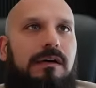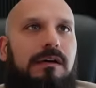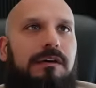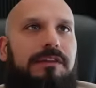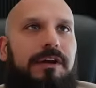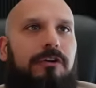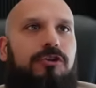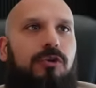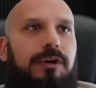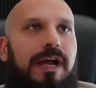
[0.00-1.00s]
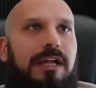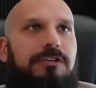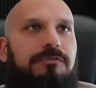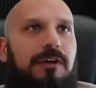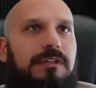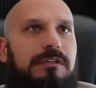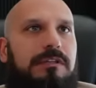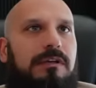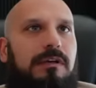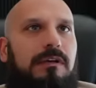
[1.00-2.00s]
their short hedge funds
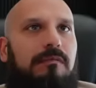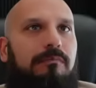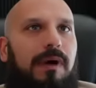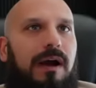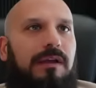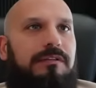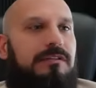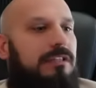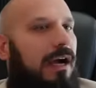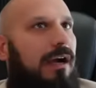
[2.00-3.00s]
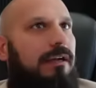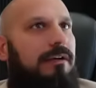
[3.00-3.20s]
buy the stock.